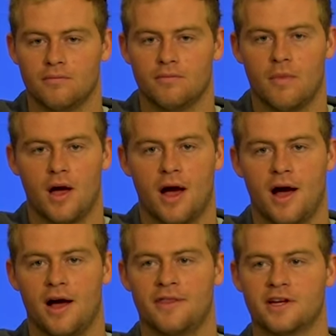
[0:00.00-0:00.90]
bowl?
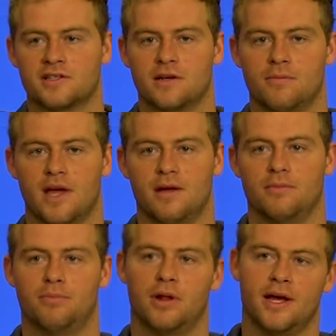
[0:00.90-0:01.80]
I think it's something that
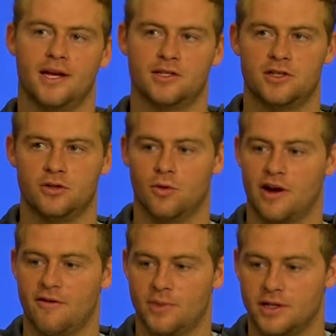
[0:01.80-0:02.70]
played into
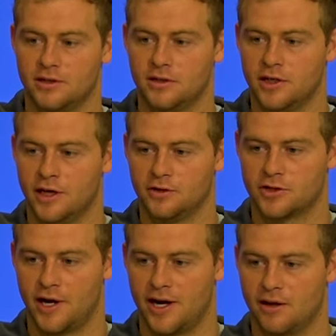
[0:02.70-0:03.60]
what I've been, you know,
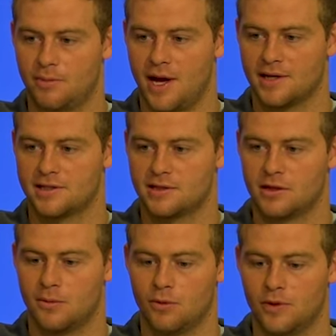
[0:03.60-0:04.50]
training the past
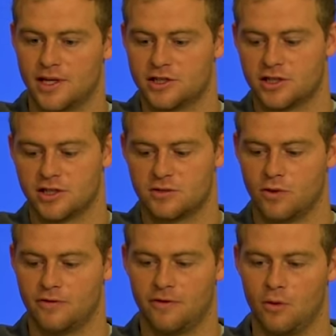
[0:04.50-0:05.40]
couple of weeks, just
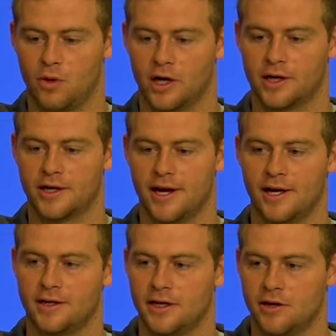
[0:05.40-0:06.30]
with footwork
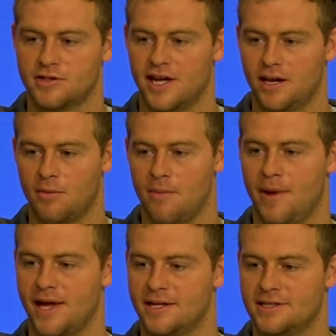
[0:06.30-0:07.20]
and, you know, staying in my
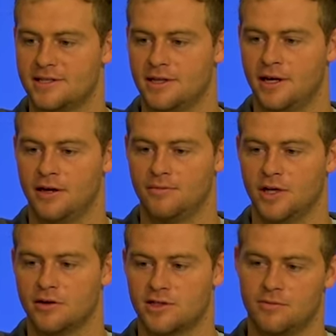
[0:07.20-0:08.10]
base.
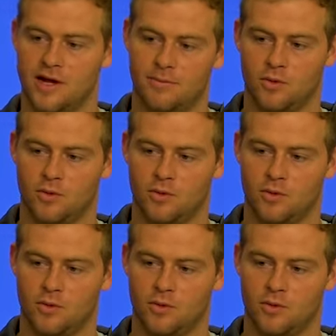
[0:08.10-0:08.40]
You know, something that I've